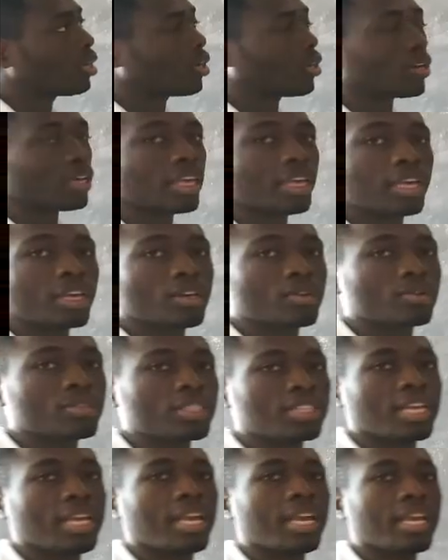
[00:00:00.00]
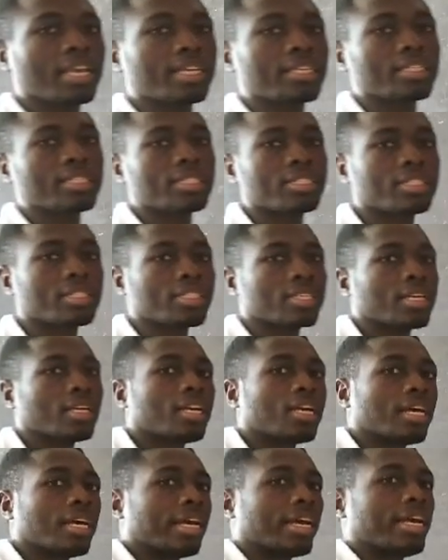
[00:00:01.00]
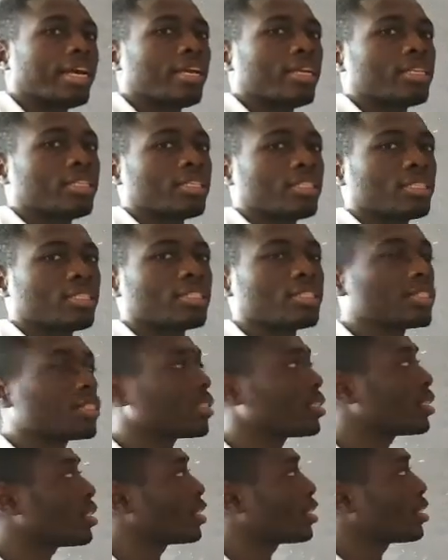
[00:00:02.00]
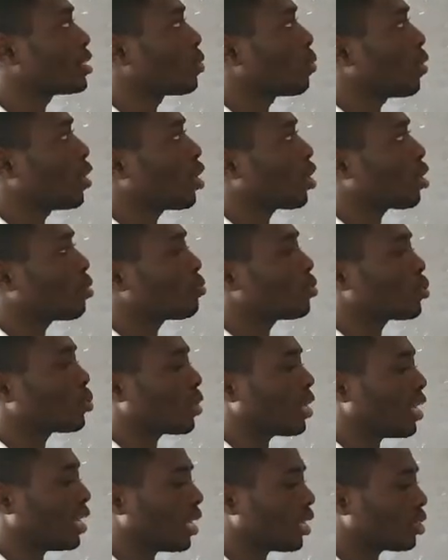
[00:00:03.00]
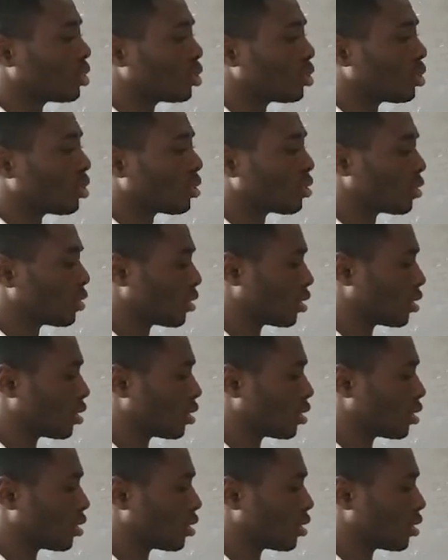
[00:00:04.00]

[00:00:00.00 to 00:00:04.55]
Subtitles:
Okay, good day and welcome to our lecture,